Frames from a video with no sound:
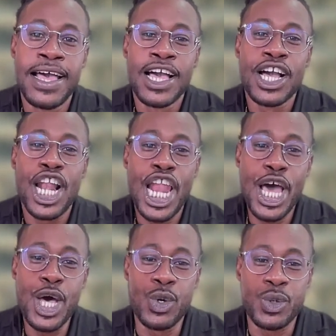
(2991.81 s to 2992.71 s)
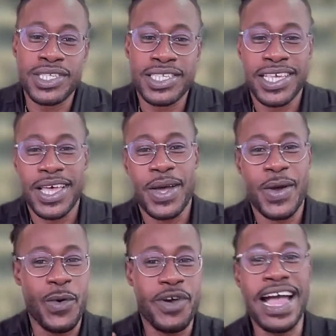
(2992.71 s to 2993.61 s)
closed.
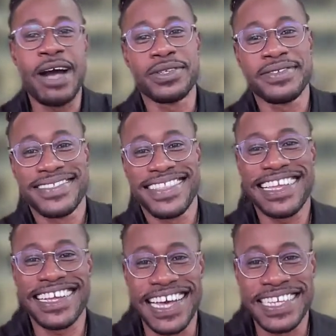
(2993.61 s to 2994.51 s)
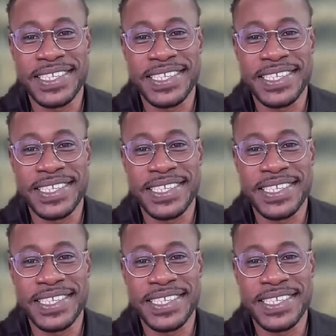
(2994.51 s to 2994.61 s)
We're out. Later, guys.